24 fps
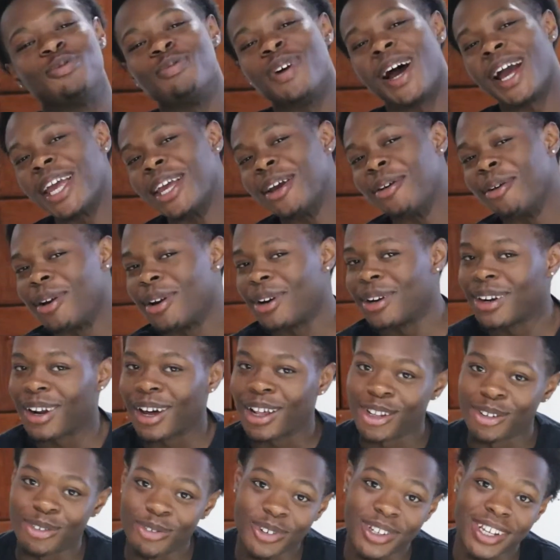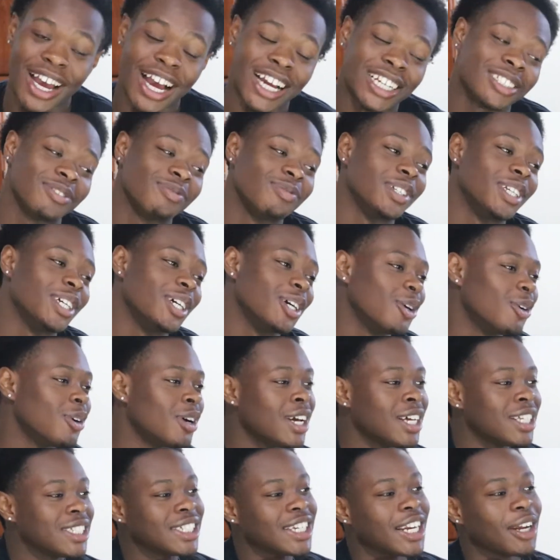Mac here with another reaction video.
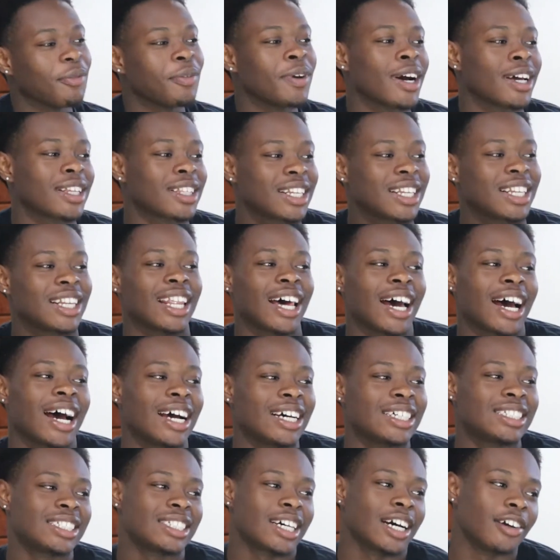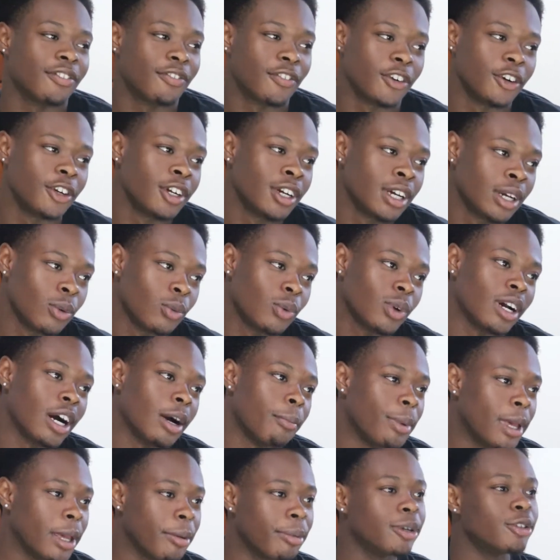Today we got the last cipher. We
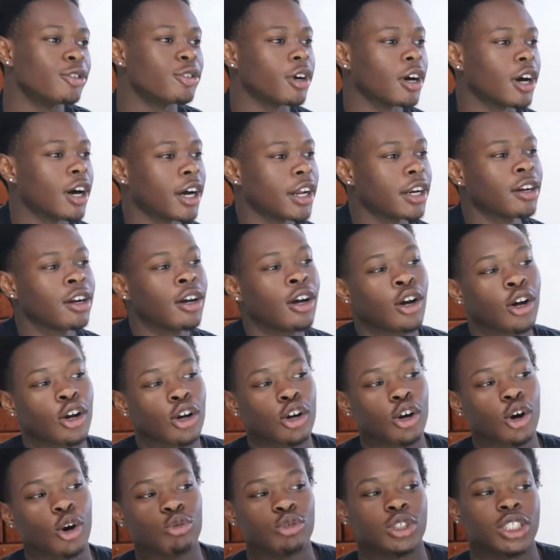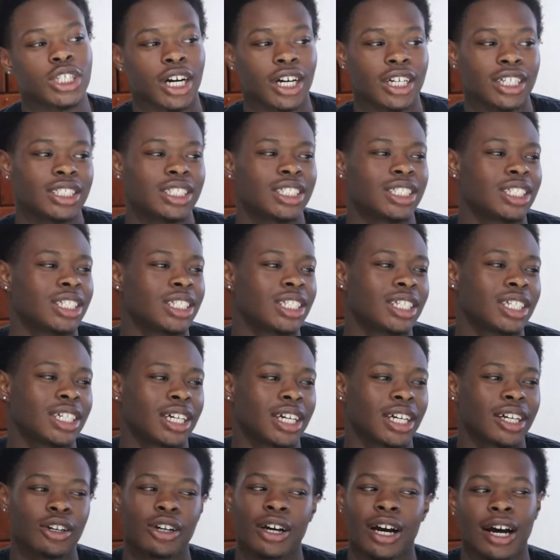got BabyTron, Coach Ice,
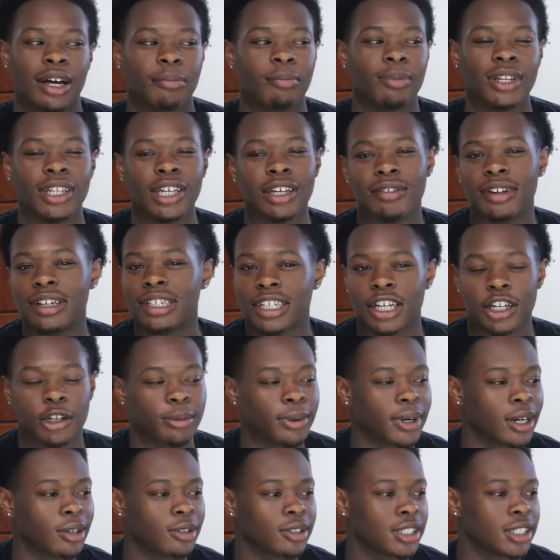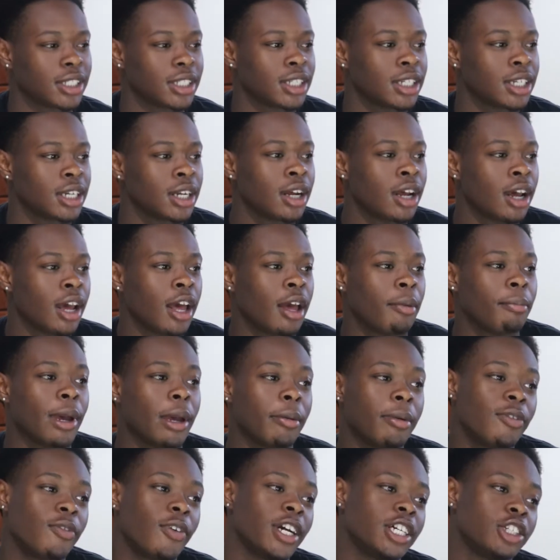I believe that's how you pronounce it,
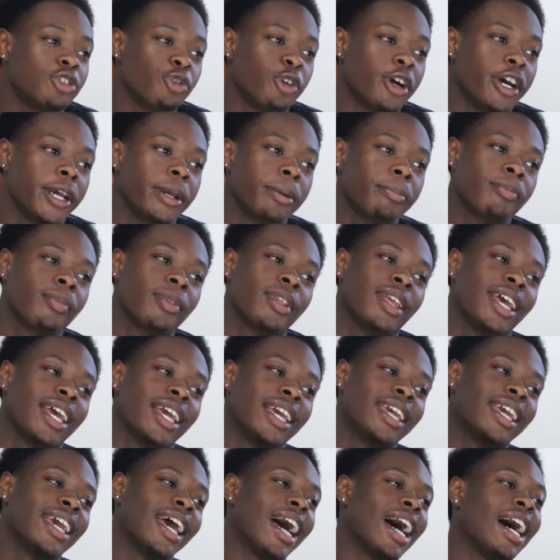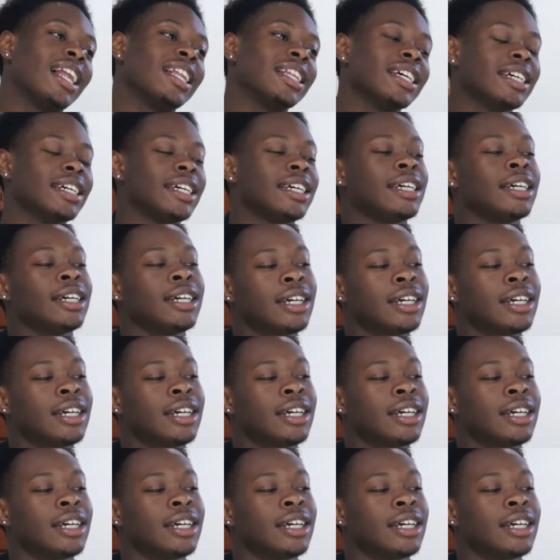Babyface Ray, and Kali.